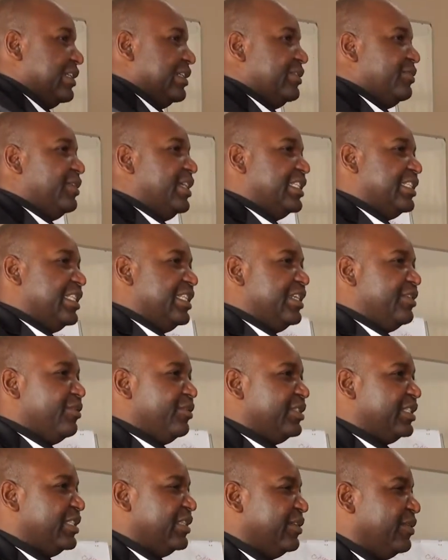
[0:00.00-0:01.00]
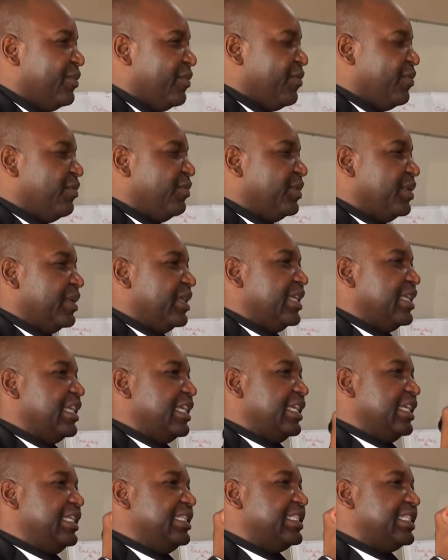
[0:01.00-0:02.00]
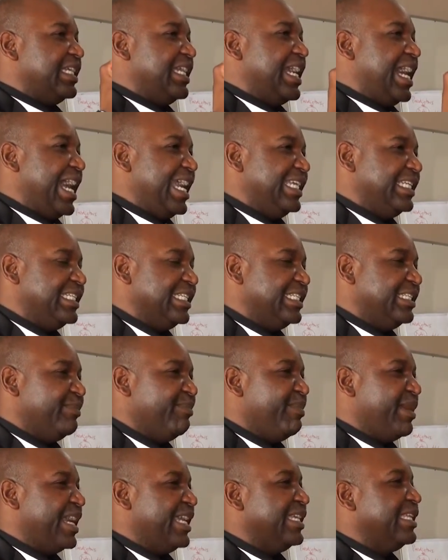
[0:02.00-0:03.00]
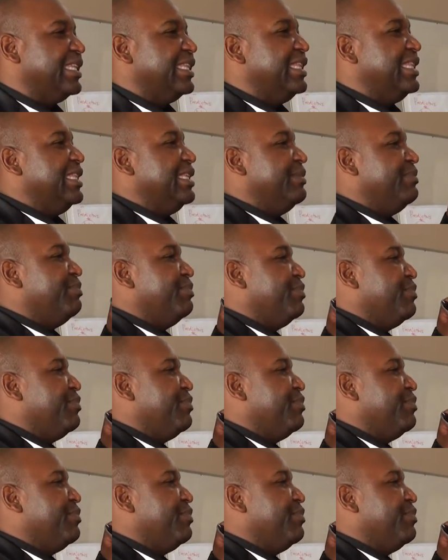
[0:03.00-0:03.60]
You get the notes. It's guided by the